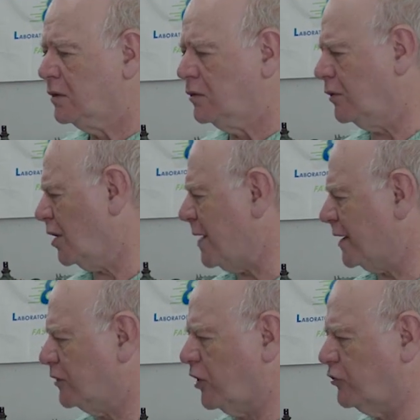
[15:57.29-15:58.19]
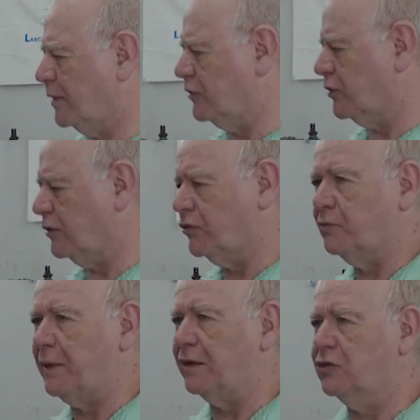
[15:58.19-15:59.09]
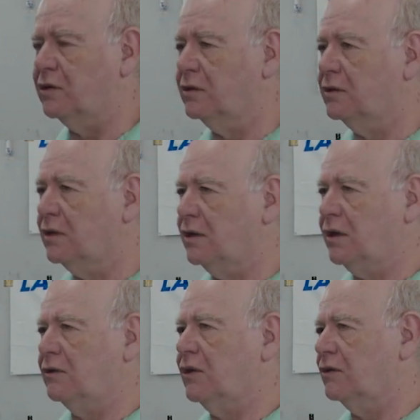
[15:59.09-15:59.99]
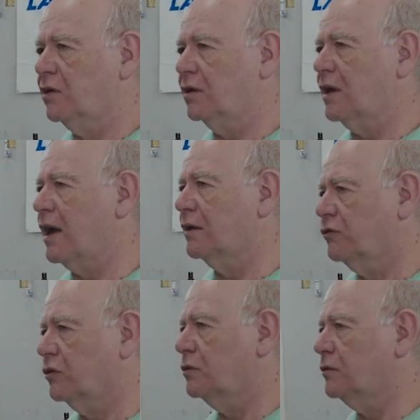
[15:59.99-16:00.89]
They make adjustments to the suspension and things like that. So